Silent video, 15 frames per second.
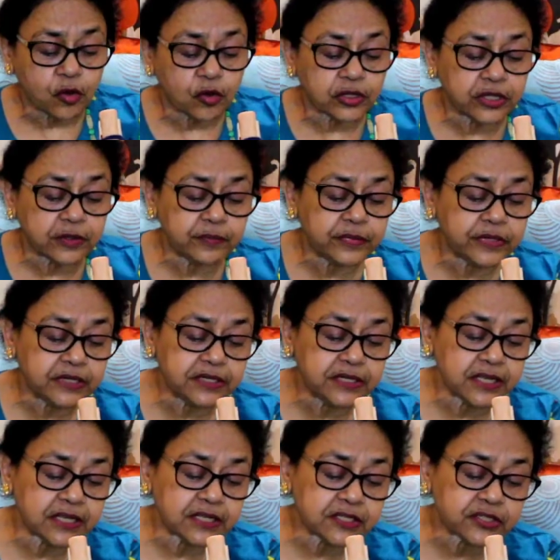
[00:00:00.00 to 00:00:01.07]
On the
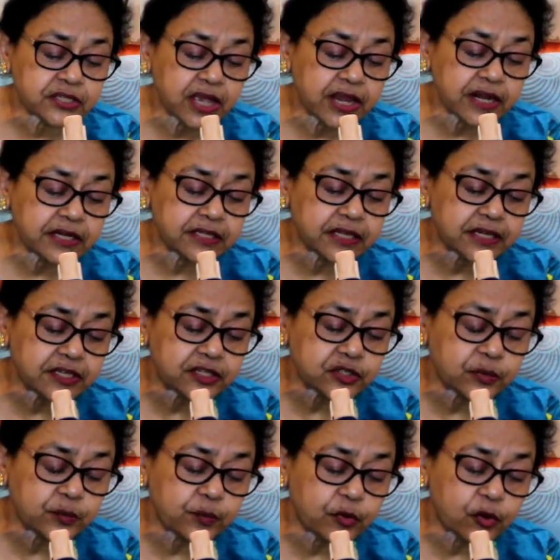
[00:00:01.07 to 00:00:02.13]
medial side there is
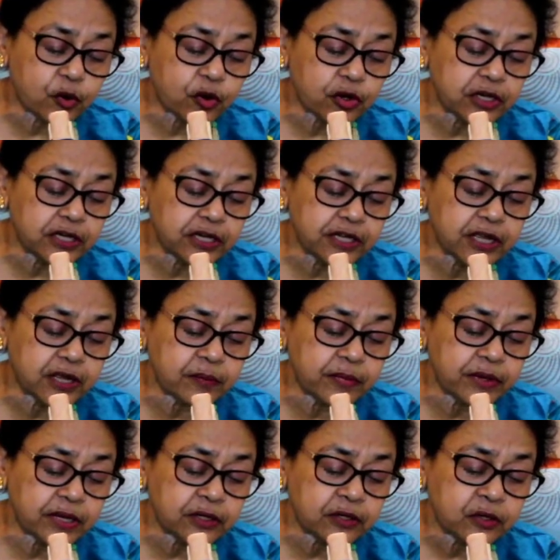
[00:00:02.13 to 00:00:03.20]
a broad
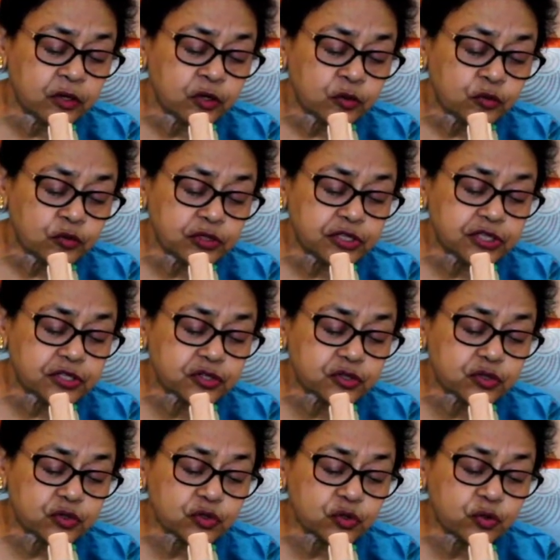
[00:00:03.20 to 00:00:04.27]
ligament which
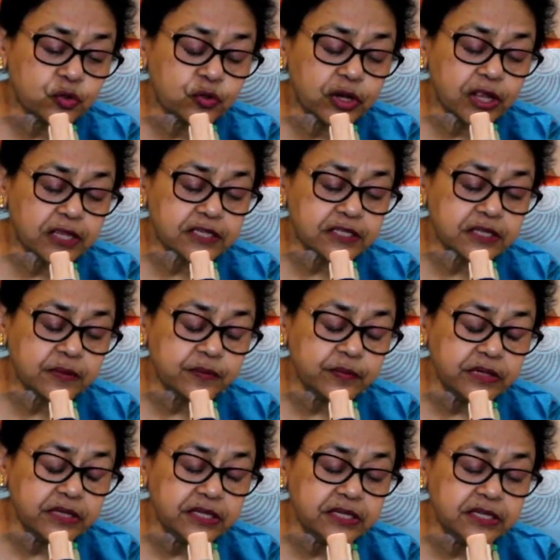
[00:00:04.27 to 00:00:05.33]
is known as the
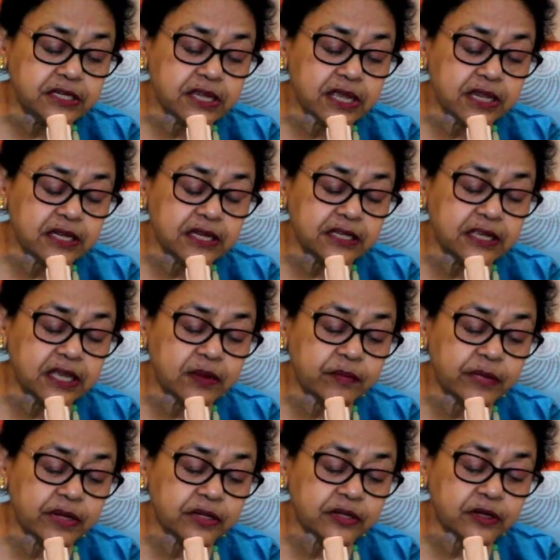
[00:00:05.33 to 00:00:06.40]
medial
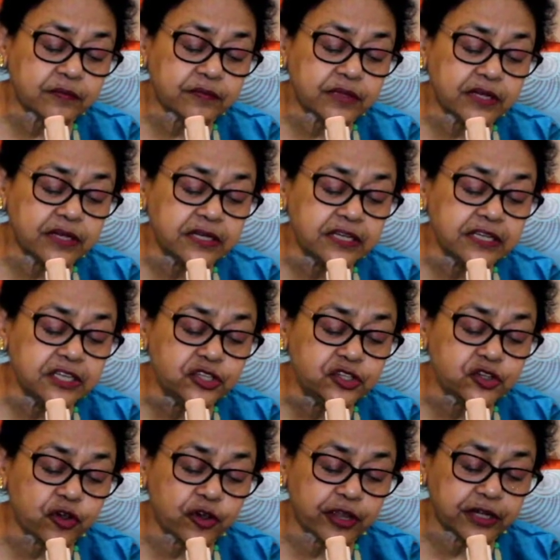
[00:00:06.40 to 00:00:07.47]
ligament of the knee
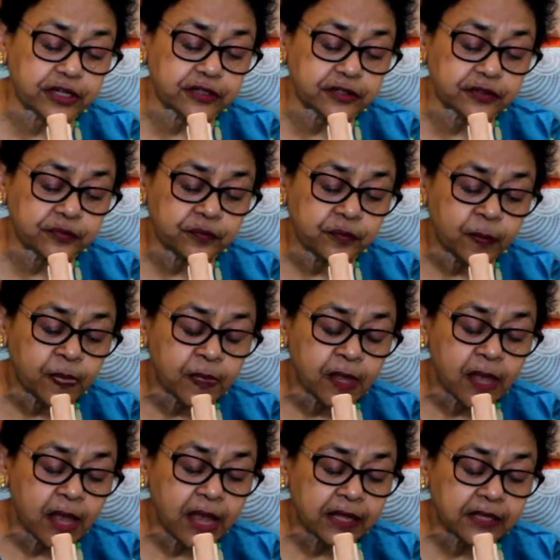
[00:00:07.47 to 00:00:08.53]
joint.
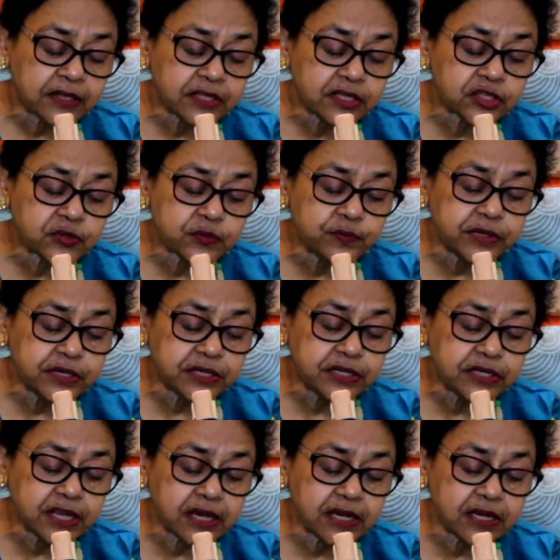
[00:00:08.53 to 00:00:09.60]
And this
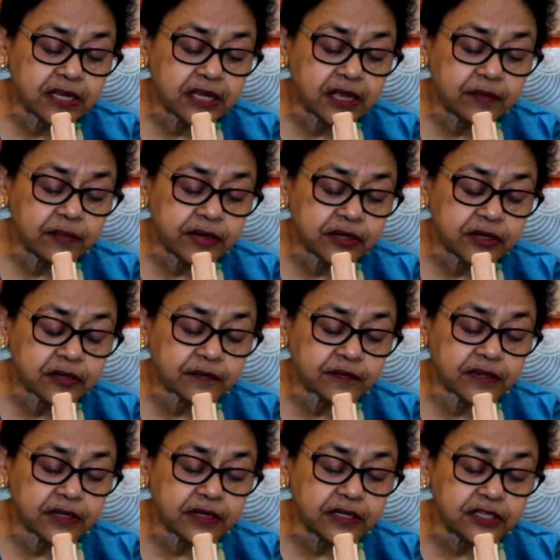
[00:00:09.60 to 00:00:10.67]
medial ligament of
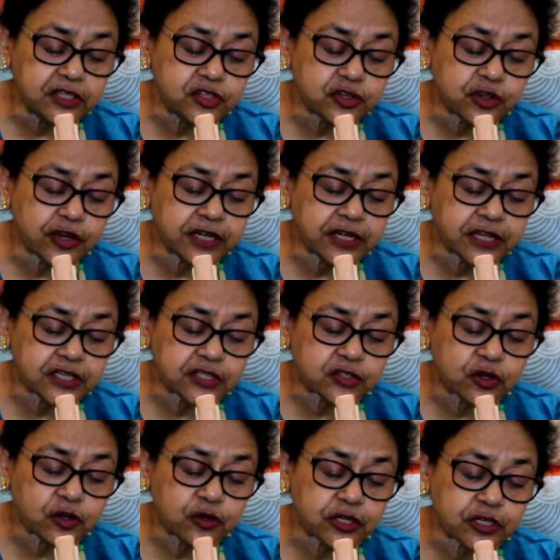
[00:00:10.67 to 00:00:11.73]
the knee joint has
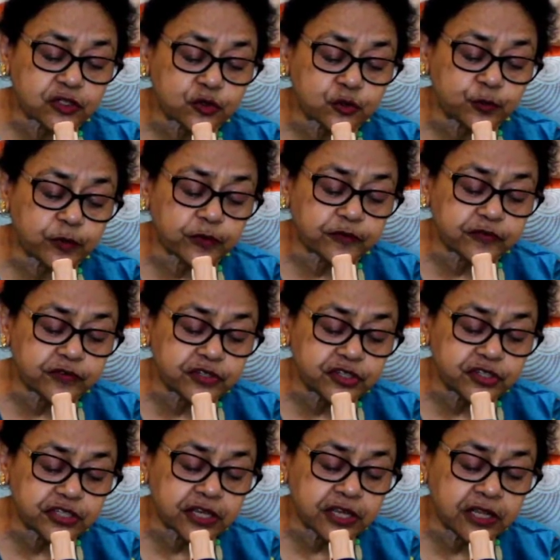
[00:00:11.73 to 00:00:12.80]
got a
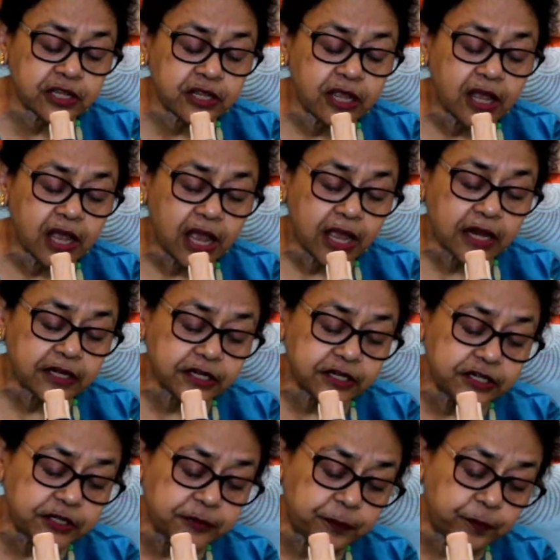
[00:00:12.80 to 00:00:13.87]
superficial and a
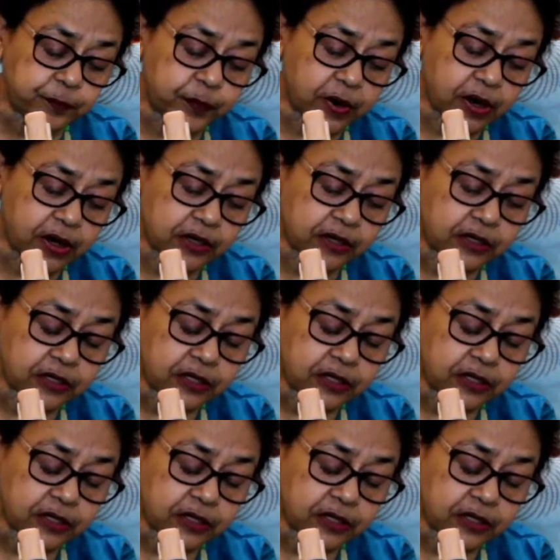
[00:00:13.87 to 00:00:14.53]
deep part.